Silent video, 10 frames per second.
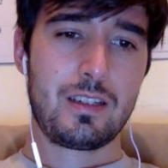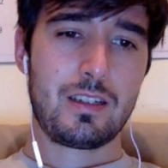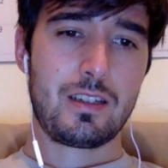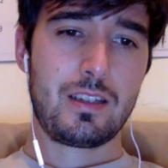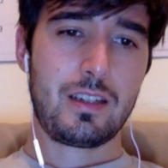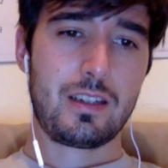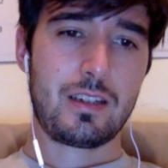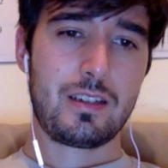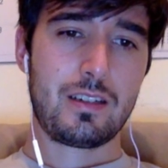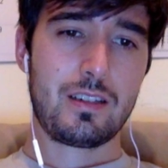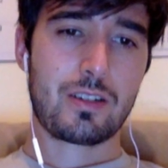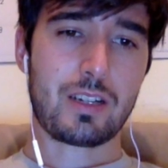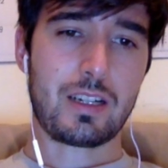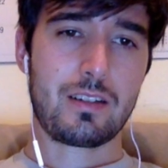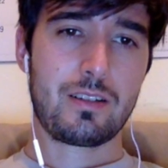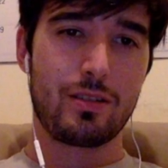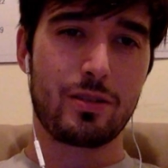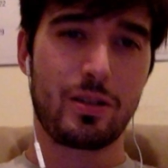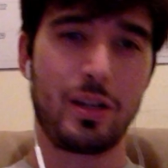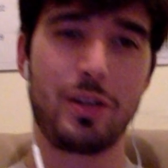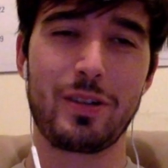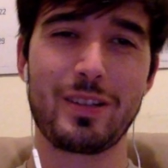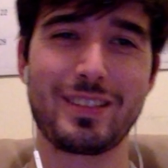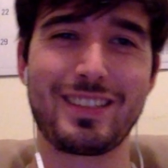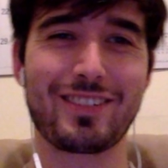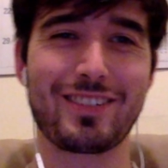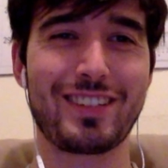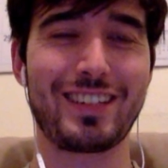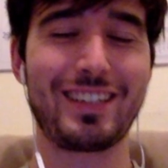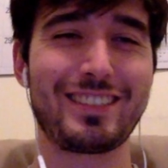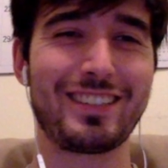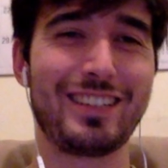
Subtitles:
Yeah, okay. We'll stick with ours.